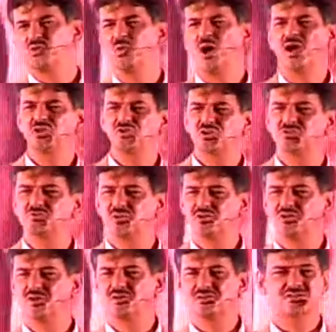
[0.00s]
Do I trust
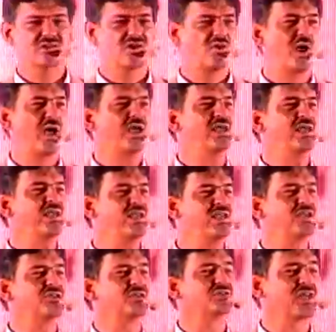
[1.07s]
McDonald's? No, I eat
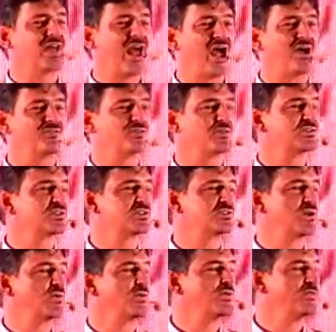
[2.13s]
it because I have to, because that's
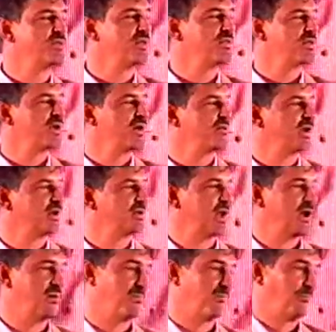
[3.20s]
the only thing there right
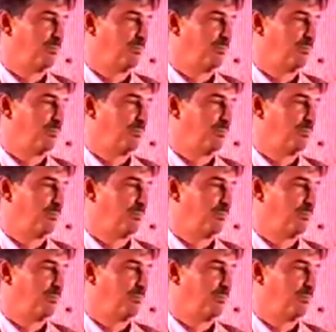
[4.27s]
now.